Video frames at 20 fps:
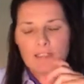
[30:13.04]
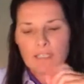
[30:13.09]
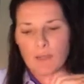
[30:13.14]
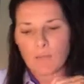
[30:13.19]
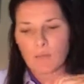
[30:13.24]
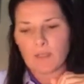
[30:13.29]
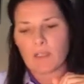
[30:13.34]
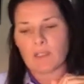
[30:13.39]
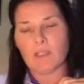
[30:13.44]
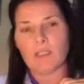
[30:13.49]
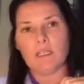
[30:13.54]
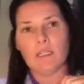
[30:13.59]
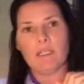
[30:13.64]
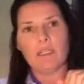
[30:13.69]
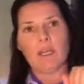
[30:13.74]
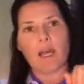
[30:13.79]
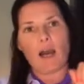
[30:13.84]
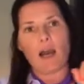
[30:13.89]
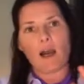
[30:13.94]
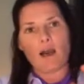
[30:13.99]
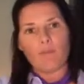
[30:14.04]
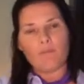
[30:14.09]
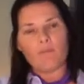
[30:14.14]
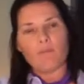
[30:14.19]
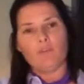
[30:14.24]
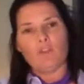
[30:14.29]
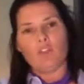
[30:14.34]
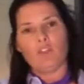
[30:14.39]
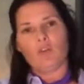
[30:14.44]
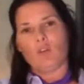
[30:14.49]
typically
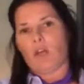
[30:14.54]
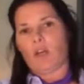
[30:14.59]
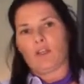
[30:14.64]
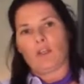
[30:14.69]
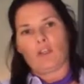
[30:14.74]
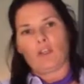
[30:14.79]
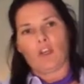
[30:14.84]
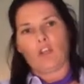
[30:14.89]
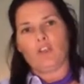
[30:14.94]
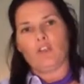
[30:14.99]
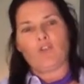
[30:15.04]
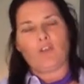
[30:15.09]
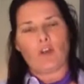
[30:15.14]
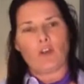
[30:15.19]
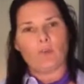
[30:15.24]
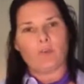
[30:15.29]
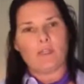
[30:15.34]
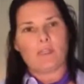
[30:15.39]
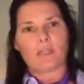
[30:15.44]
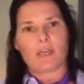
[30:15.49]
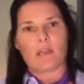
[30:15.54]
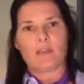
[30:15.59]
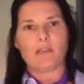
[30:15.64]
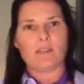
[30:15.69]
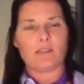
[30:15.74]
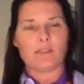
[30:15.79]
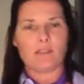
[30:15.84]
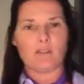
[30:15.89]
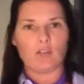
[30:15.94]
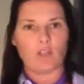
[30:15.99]
um, you and i know you've heard me say
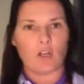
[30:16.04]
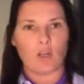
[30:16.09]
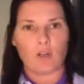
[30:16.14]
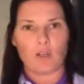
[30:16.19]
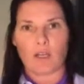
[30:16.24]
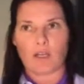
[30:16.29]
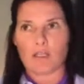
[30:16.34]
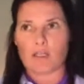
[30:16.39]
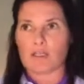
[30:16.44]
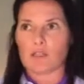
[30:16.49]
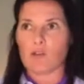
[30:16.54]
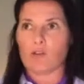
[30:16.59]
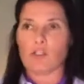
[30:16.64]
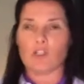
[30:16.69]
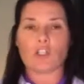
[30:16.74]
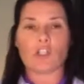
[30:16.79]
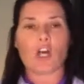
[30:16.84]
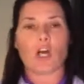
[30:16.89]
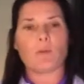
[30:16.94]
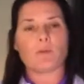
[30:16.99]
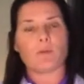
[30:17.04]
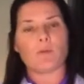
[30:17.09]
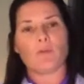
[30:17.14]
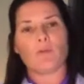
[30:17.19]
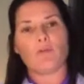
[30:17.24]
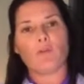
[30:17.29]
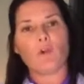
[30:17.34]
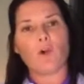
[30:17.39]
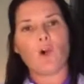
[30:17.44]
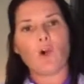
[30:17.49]
this you know a gazillion times
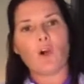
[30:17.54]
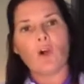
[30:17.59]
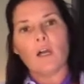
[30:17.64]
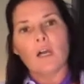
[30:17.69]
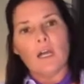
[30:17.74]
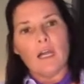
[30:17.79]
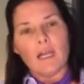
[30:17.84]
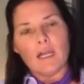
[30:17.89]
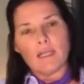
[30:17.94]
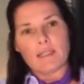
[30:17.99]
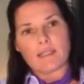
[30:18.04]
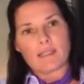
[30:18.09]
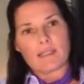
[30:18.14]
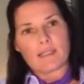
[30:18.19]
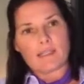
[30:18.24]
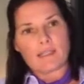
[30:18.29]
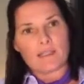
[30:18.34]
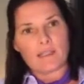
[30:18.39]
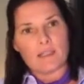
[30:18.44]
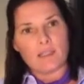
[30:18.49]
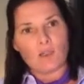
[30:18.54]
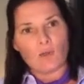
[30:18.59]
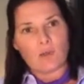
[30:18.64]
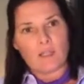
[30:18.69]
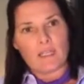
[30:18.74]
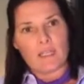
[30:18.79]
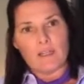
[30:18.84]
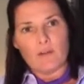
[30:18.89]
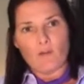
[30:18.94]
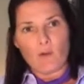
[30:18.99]
before it's this little
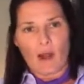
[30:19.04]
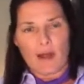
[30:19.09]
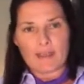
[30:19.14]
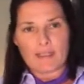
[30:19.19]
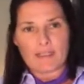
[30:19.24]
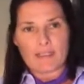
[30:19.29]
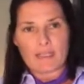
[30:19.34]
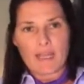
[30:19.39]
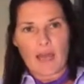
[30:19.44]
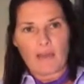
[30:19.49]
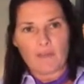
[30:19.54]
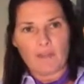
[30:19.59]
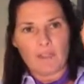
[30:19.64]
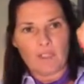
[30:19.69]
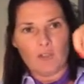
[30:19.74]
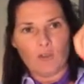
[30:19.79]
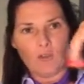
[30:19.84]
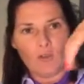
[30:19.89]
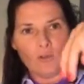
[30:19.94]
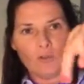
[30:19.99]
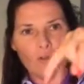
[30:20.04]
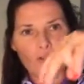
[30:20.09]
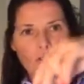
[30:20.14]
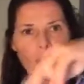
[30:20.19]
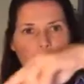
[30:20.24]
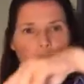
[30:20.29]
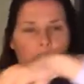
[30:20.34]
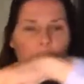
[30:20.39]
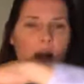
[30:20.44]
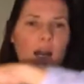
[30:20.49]
kid running down the hill
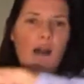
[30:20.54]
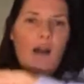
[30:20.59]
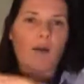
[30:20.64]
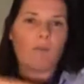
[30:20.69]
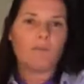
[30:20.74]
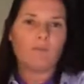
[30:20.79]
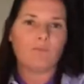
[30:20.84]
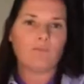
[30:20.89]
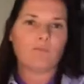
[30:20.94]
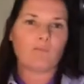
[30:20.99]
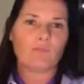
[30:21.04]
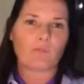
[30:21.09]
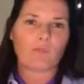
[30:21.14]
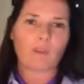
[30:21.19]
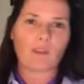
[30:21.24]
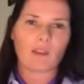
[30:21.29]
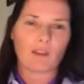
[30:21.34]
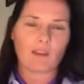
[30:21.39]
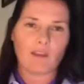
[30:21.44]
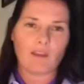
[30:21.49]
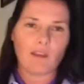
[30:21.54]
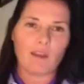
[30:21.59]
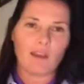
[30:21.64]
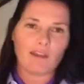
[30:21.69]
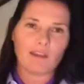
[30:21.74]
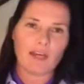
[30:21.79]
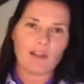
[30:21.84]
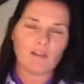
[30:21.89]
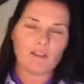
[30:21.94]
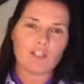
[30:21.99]
um,
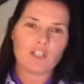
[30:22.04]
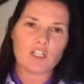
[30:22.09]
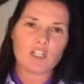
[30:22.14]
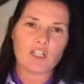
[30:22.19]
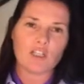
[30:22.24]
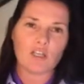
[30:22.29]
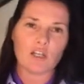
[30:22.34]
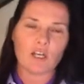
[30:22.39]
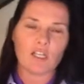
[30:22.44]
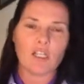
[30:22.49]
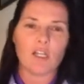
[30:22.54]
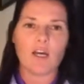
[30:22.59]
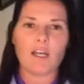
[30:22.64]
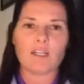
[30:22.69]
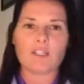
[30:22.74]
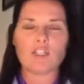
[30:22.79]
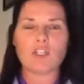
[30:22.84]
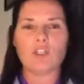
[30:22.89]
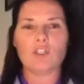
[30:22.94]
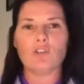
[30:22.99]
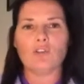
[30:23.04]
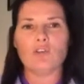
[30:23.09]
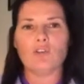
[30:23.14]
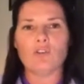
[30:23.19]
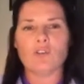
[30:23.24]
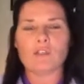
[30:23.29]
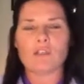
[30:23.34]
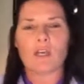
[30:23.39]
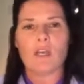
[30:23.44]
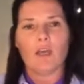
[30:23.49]
analogy that i like to
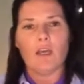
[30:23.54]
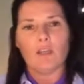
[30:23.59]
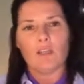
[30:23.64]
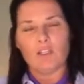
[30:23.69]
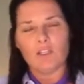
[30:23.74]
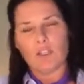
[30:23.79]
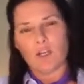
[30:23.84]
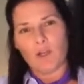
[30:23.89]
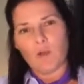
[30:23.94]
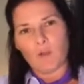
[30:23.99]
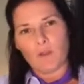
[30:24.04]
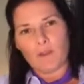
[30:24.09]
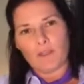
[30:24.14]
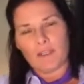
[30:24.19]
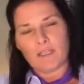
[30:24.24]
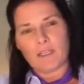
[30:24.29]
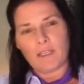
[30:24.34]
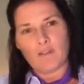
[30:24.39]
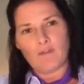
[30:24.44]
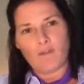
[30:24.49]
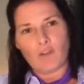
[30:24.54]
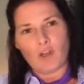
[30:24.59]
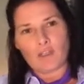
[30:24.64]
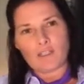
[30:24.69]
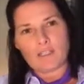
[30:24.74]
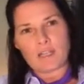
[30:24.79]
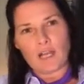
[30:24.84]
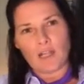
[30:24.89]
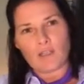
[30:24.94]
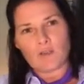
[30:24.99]
use you know, when the kid
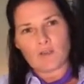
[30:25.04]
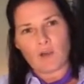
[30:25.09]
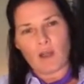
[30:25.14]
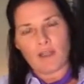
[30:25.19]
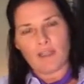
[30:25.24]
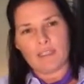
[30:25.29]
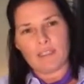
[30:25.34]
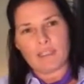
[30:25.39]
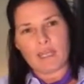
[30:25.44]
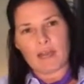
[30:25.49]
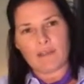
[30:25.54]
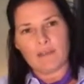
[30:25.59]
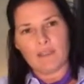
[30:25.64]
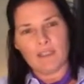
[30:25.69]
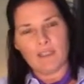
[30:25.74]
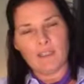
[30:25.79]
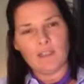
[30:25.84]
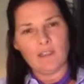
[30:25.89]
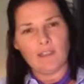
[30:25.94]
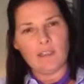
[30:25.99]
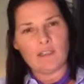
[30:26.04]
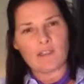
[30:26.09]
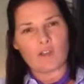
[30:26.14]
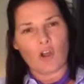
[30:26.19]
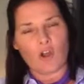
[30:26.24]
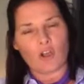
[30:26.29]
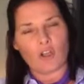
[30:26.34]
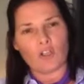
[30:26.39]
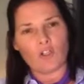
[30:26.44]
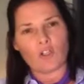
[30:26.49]
first starts running down the hill, he's
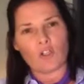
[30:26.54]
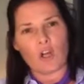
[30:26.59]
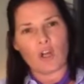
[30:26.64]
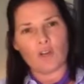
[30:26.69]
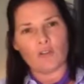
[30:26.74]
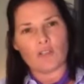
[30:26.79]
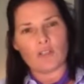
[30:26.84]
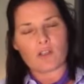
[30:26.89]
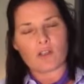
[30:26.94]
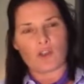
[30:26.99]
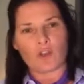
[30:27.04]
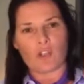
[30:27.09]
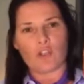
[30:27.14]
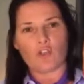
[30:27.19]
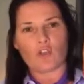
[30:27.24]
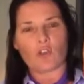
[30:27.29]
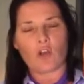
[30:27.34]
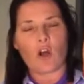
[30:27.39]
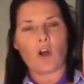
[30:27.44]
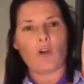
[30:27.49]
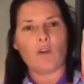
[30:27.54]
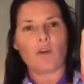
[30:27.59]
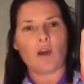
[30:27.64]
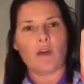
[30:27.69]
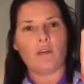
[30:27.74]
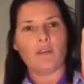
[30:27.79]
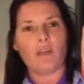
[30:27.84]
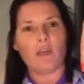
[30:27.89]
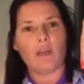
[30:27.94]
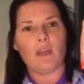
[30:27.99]
got control, he's got control,
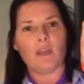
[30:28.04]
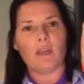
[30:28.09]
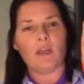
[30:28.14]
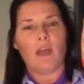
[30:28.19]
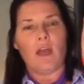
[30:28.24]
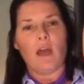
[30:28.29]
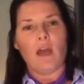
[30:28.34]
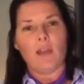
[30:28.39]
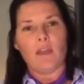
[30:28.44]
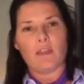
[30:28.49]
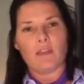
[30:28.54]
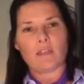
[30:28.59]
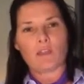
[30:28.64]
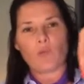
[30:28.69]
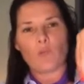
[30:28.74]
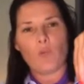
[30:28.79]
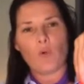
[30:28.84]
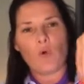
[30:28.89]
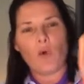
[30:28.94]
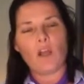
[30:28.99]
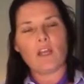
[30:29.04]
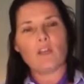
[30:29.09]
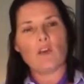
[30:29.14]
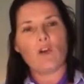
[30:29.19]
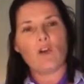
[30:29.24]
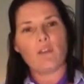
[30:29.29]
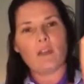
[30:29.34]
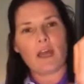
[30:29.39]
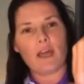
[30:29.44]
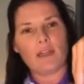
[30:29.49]
and then there's a point
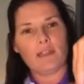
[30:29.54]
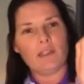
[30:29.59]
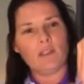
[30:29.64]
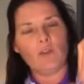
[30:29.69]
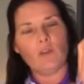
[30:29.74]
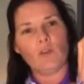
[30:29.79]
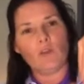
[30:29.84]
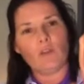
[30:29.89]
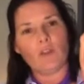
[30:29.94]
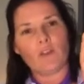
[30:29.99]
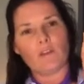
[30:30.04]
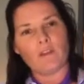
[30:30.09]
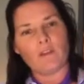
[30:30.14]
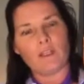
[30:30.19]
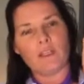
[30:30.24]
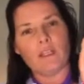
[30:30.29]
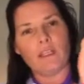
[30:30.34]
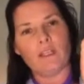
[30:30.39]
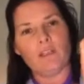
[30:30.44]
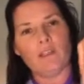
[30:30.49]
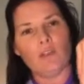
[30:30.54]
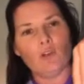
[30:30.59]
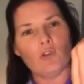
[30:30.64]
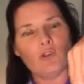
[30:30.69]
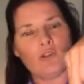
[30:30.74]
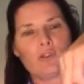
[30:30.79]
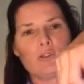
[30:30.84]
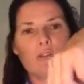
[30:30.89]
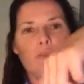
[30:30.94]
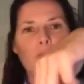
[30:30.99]
on that hill that the kid
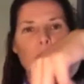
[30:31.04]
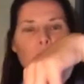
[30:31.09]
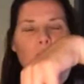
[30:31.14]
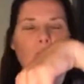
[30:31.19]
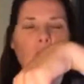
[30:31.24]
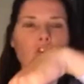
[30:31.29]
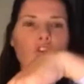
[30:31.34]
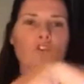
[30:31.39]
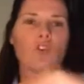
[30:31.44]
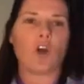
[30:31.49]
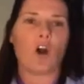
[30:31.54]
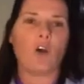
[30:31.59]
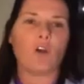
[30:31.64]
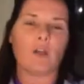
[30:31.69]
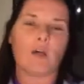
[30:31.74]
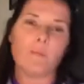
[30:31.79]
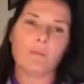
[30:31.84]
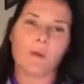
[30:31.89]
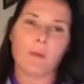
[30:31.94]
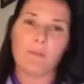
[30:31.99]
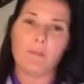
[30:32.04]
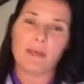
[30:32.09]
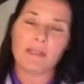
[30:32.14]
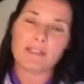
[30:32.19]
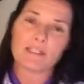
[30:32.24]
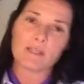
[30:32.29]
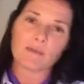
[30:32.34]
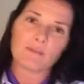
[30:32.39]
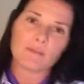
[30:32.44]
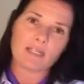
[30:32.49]
loses control and
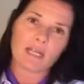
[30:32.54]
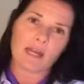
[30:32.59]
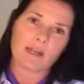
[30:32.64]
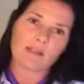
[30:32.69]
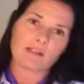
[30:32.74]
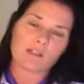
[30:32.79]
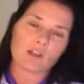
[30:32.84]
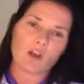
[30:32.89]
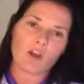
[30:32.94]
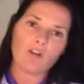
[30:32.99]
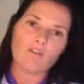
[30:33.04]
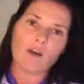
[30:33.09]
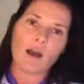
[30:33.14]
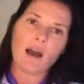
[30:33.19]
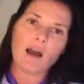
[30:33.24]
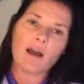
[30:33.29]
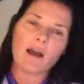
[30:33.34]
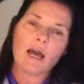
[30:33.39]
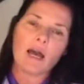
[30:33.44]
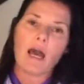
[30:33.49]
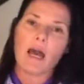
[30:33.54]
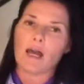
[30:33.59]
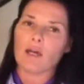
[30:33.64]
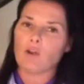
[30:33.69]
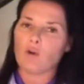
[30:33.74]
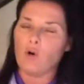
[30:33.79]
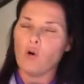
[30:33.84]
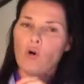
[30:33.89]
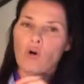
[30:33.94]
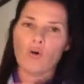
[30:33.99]
momentum takes over,
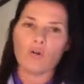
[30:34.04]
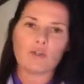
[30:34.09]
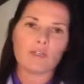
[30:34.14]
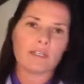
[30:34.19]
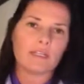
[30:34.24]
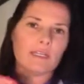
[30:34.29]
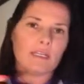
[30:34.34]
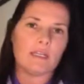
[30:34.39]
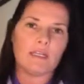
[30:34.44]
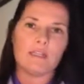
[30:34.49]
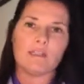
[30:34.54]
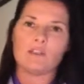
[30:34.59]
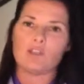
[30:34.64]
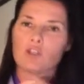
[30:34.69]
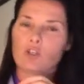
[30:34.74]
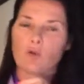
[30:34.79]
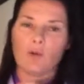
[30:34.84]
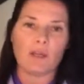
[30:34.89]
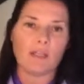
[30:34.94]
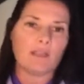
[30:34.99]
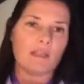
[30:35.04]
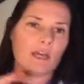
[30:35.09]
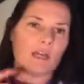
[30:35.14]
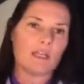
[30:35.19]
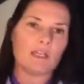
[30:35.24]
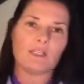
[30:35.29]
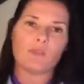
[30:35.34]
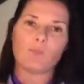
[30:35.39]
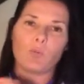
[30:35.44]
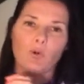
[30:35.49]
and all the kid is doing then
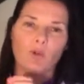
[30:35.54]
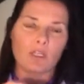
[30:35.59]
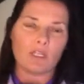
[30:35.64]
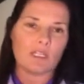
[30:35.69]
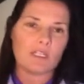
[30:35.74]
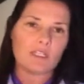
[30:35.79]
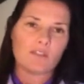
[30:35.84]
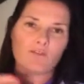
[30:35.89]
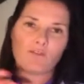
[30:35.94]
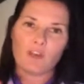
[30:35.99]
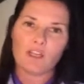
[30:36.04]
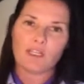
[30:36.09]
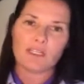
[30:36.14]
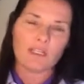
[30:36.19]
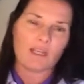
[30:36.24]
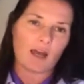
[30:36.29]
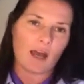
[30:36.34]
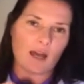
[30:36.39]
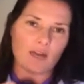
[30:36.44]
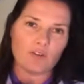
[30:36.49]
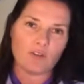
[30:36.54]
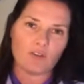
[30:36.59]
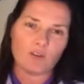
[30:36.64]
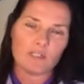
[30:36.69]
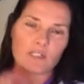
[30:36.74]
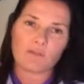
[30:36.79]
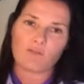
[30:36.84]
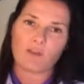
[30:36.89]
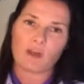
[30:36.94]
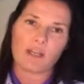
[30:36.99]
is putting his feet under
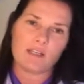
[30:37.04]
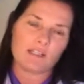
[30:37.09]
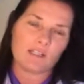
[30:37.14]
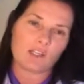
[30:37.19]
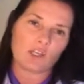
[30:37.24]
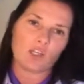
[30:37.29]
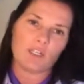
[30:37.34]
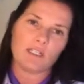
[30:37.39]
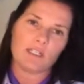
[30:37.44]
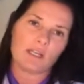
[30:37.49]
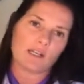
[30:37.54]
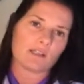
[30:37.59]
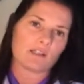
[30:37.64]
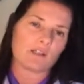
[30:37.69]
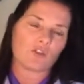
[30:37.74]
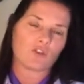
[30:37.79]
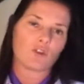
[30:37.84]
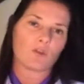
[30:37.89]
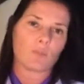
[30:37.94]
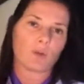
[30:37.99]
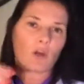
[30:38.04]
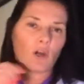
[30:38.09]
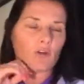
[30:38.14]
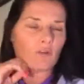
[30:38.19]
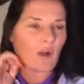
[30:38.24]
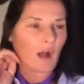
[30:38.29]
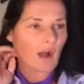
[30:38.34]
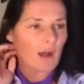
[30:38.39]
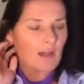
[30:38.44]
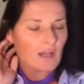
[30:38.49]
his face so he doesn't trip
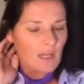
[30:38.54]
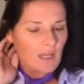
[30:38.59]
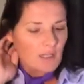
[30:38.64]
over.